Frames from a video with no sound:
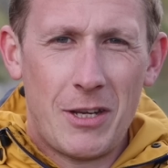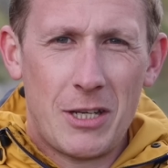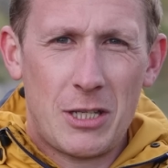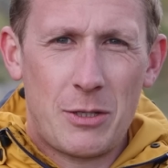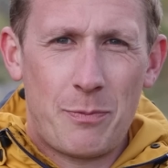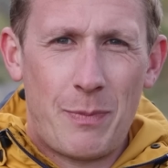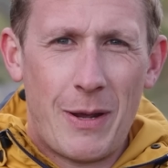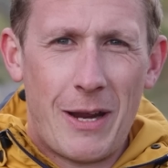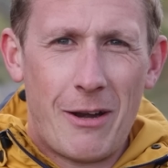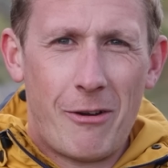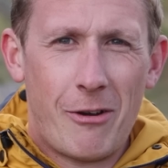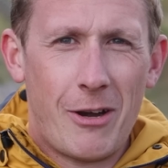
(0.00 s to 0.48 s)
the
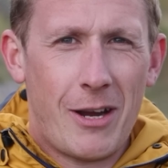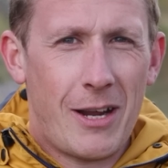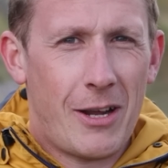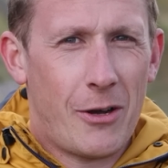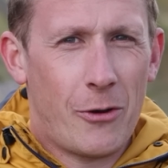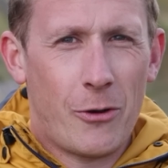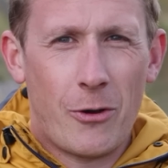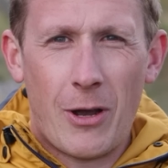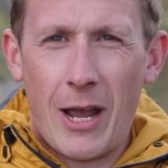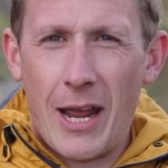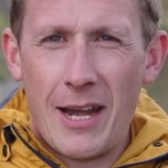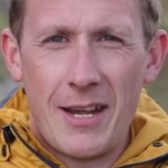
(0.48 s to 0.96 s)
Aspira
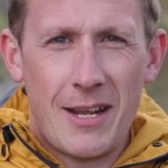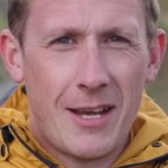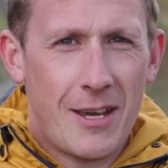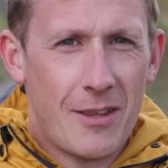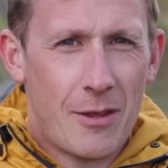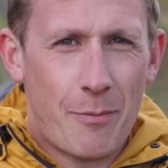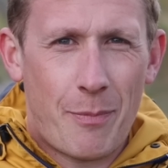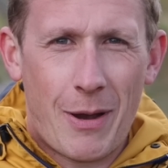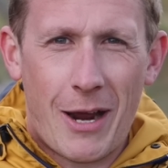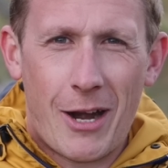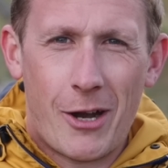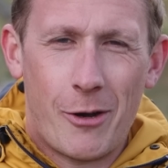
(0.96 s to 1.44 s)
or any
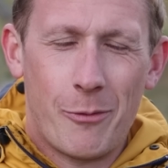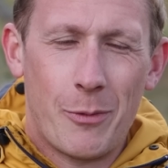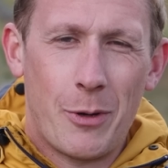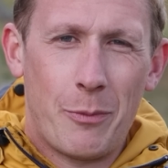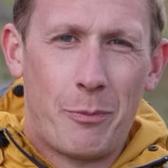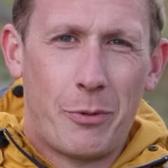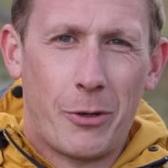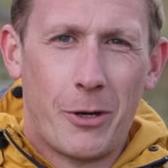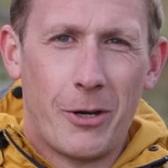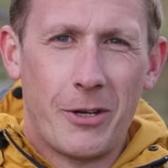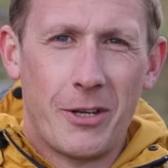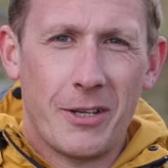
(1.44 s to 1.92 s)
other
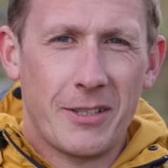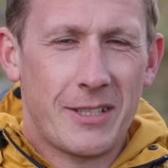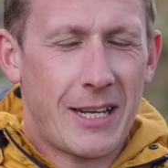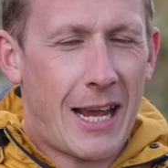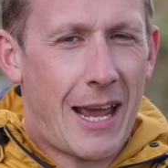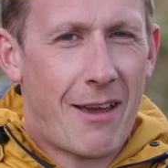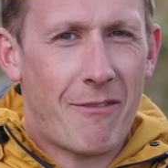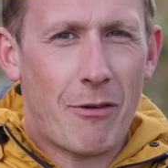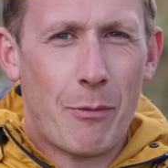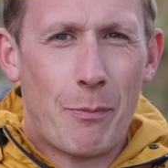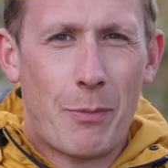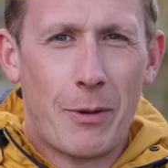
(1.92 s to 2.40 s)
Páramo product
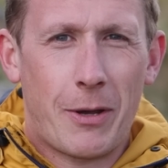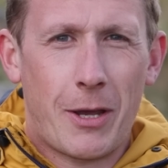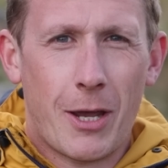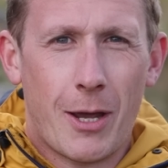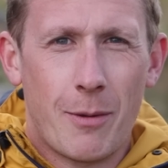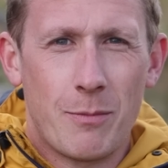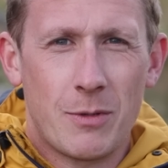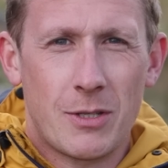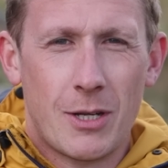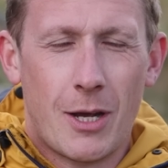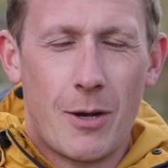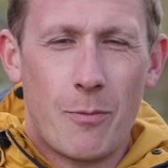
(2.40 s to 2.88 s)
ever
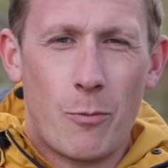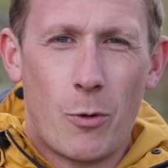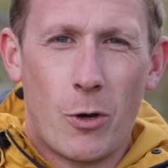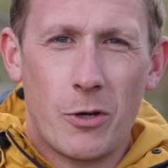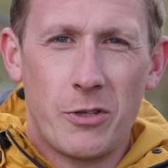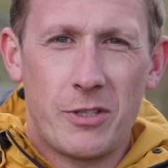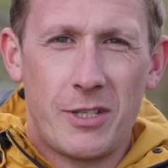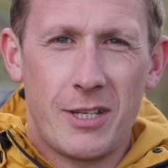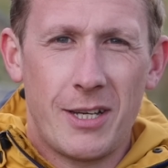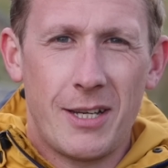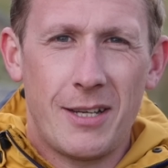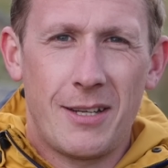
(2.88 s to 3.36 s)
becomes
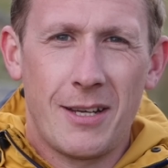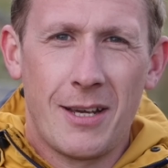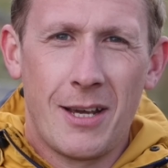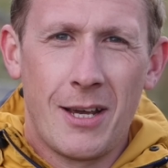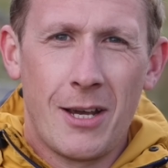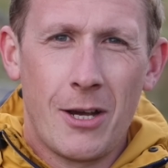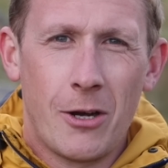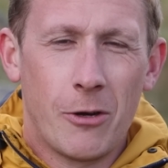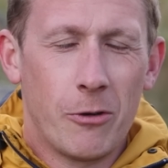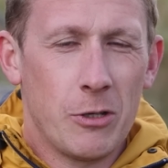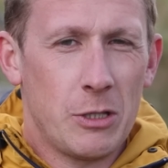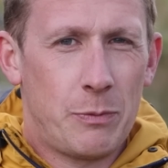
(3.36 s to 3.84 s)
unwanted
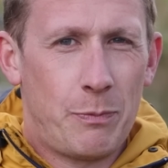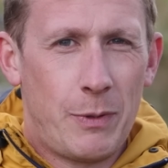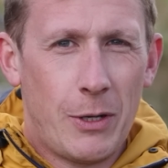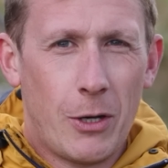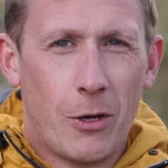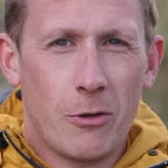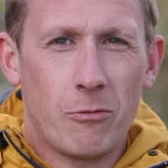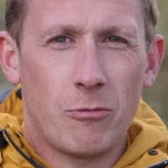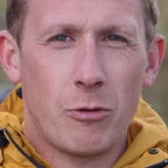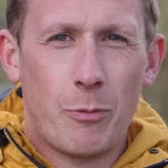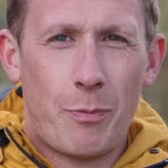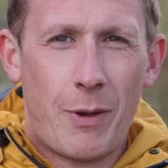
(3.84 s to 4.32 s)
or is
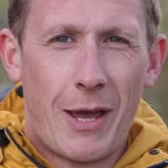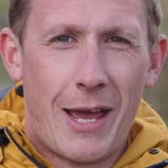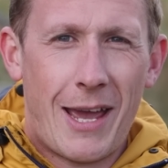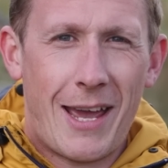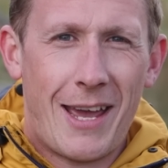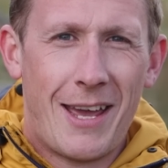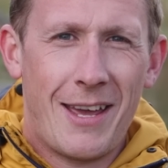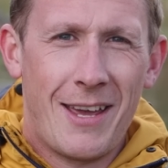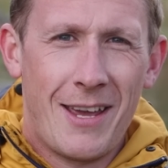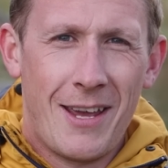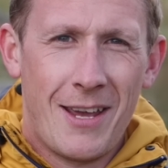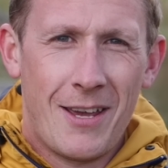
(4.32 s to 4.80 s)
beyond
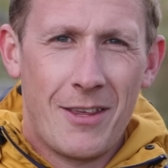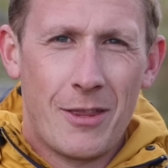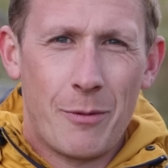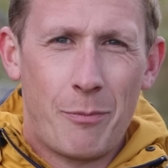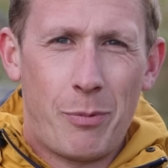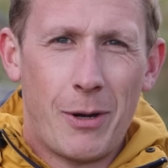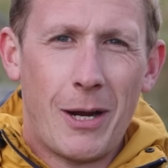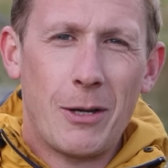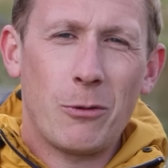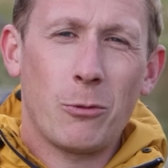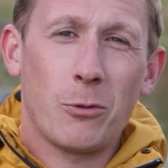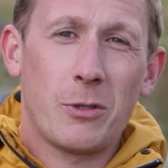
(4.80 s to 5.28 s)
repair, the
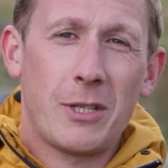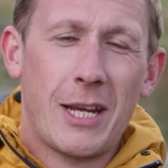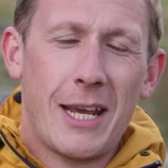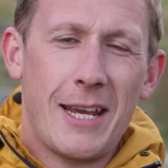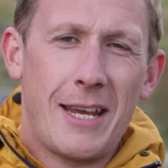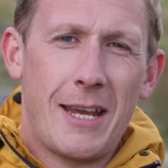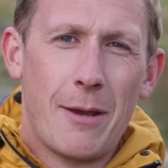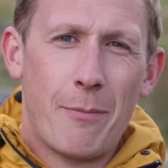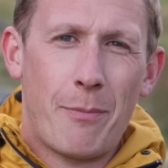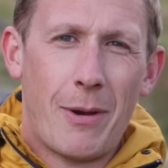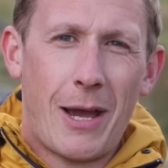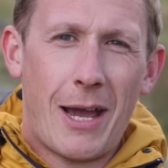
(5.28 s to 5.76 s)
brand will
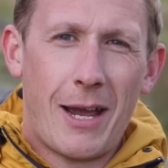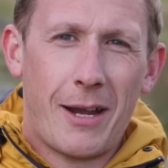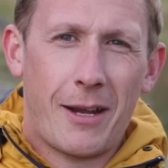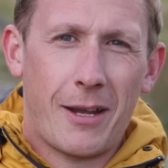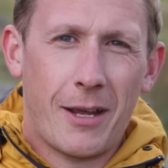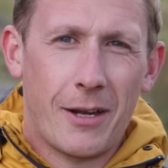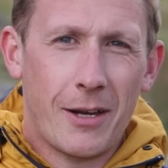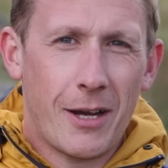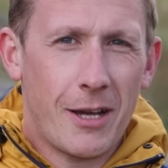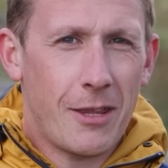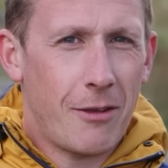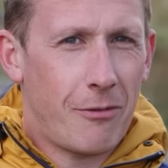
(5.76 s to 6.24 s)
take it
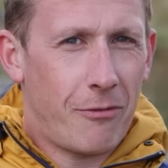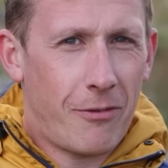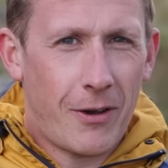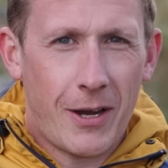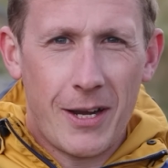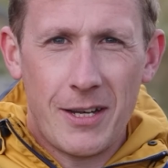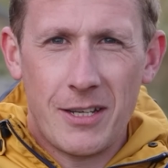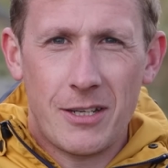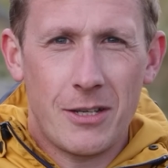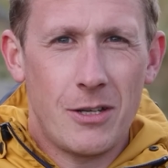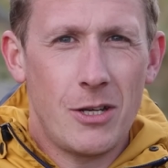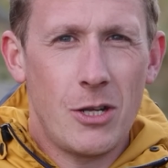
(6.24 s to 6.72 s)
back and either
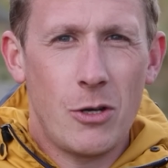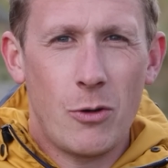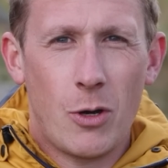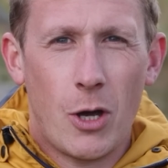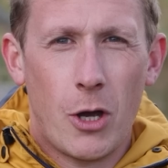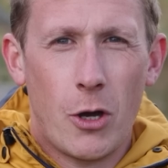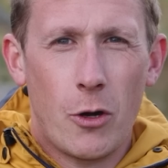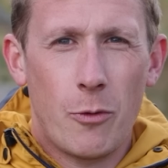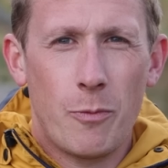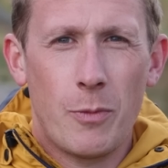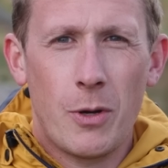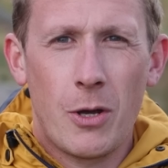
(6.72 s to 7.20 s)
find a new
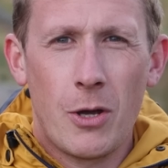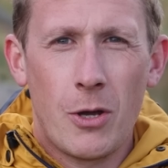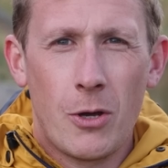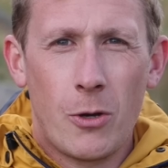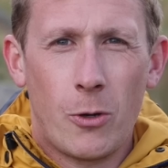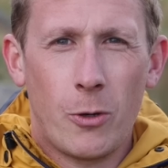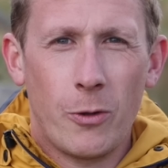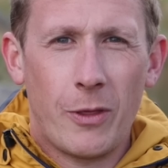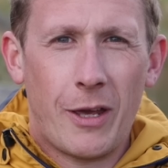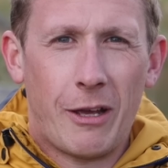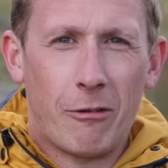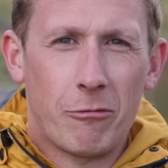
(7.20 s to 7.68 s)
home
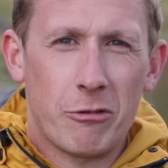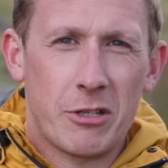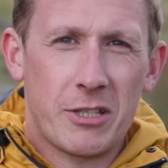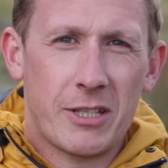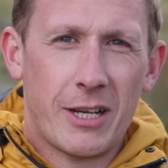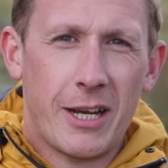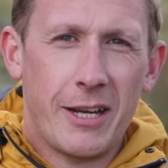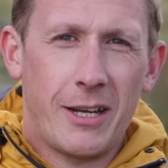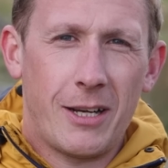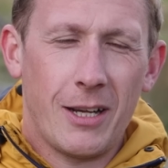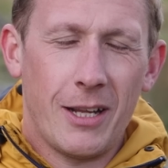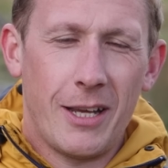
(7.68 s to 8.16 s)
or they'll
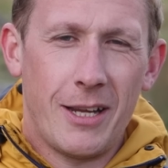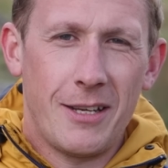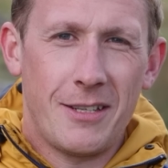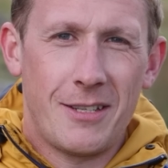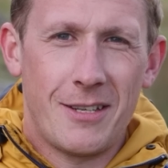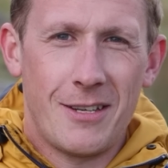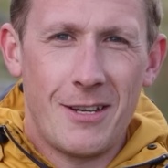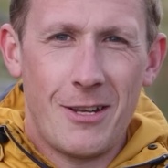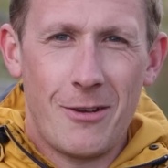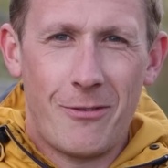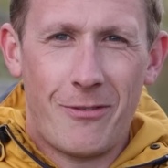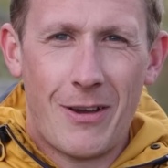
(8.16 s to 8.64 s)
recycle it
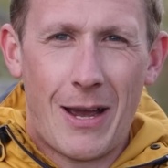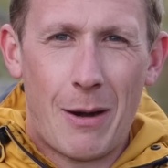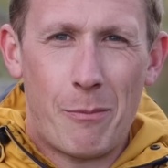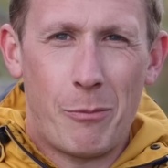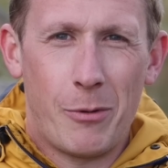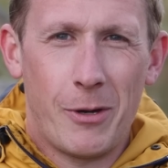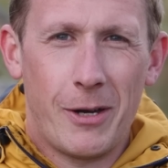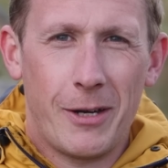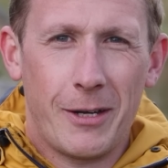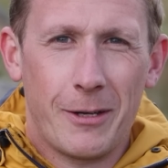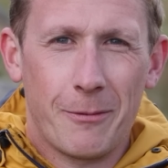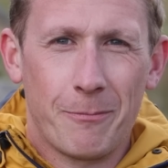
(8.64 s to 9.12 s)
into new
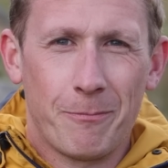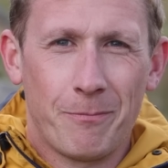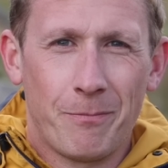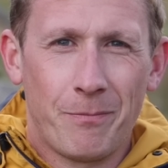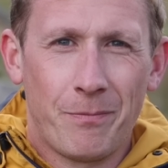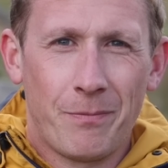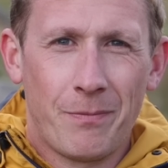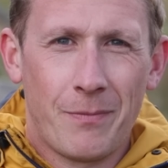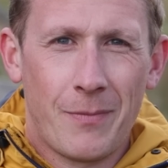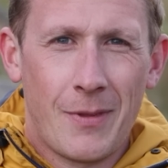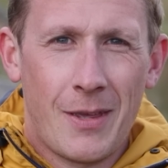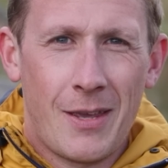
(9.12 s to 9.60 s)
fabric.
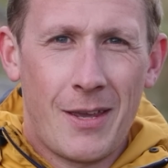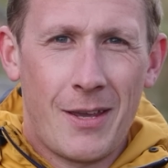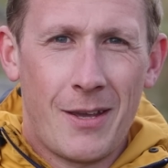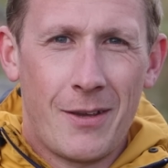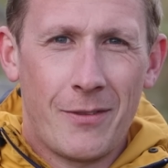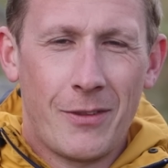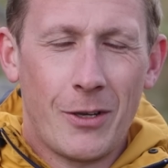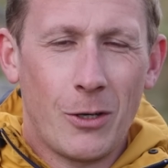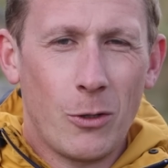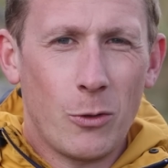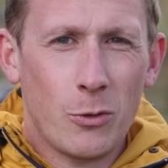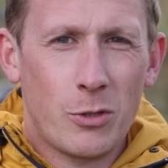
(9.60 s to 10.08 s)

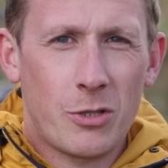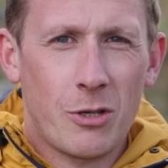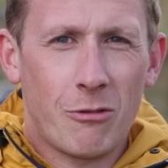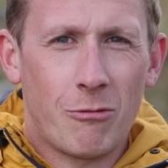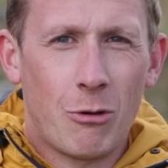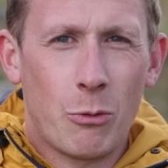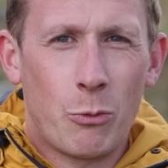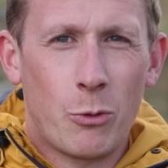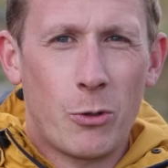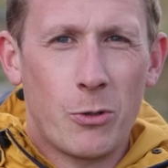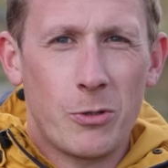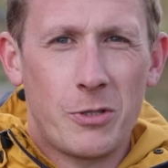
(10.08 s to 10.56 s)
They'll also
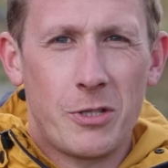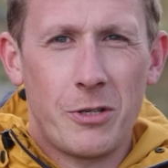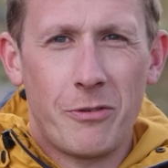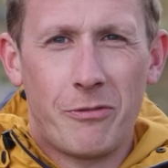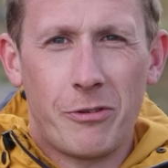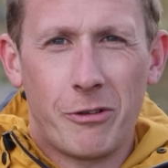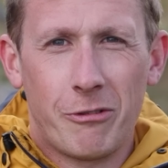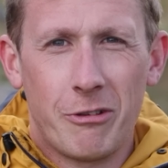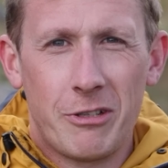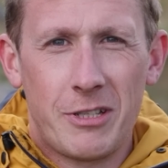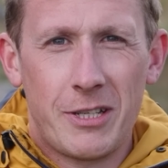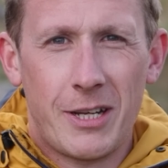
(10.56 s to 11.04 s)
reward you
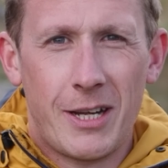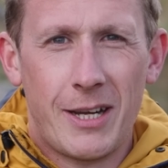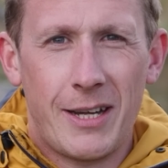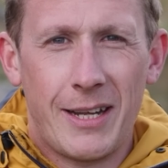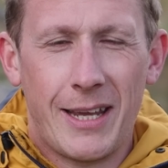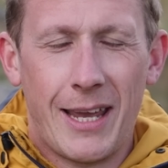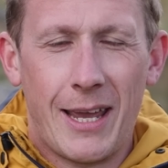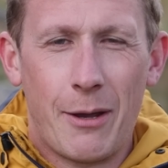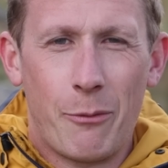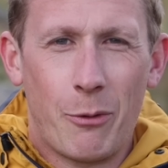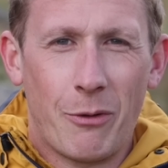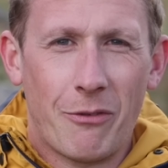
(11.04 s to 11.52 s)
for
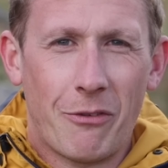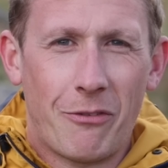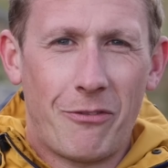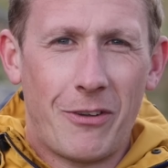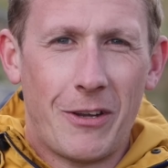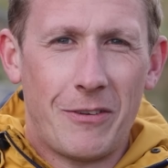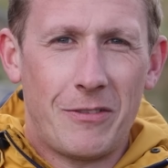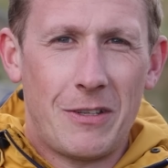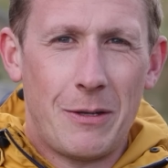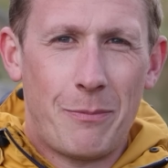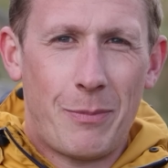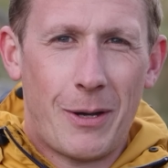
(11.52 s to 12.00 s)
returning it with a
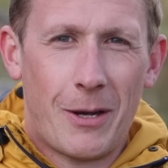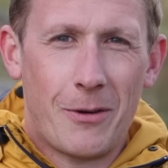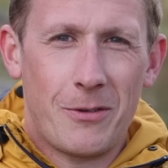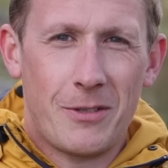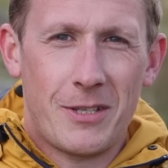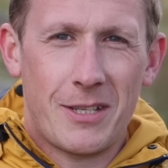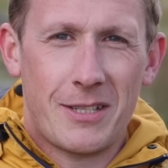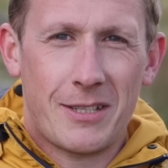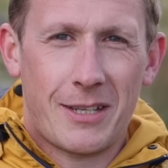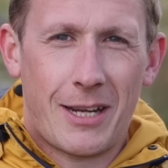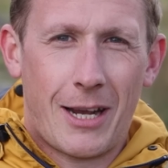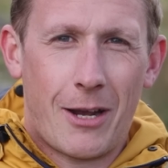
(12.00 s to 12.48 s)
£50
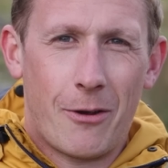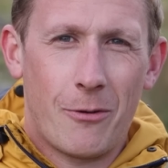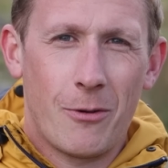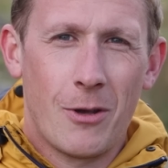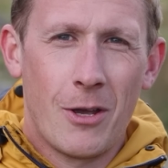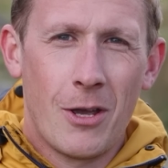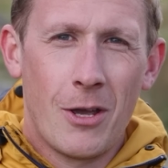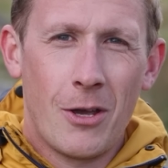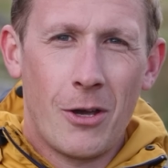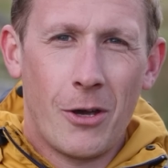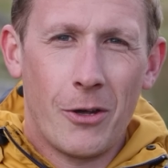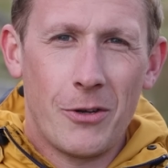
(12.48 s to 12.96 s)
discount
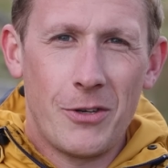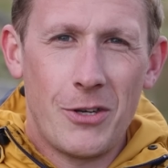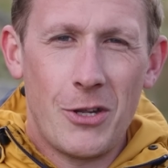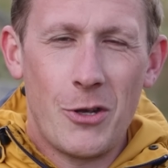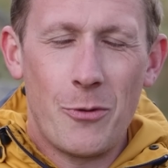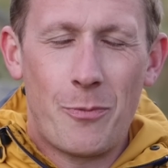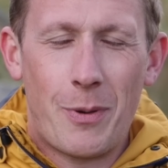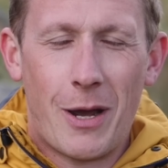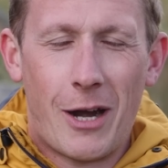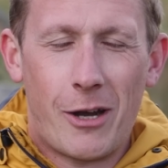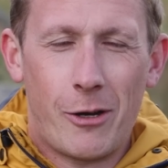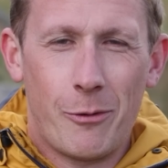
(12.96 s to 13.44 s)
on
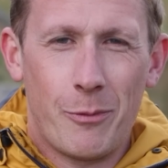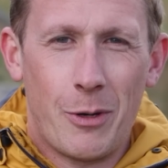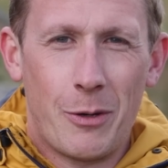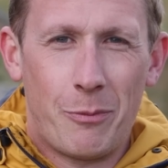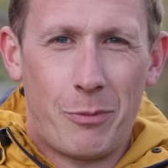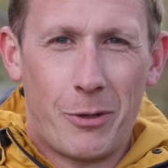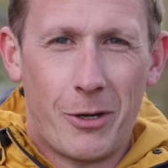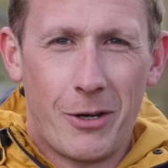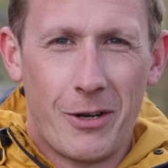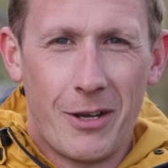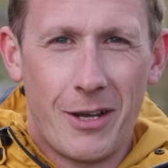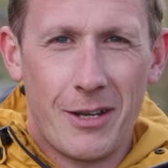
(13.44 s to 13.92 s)
new
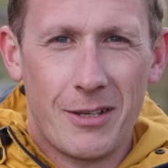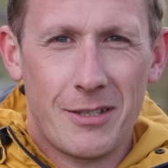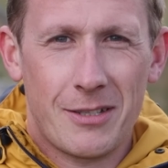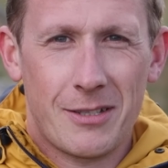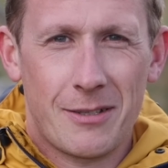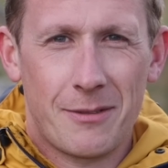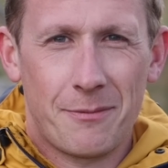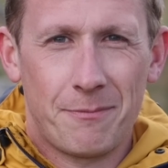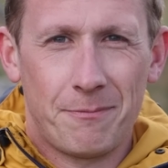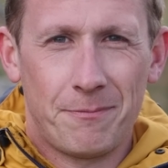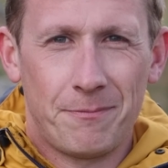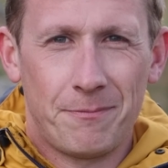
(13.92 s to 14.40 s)
Páramo products.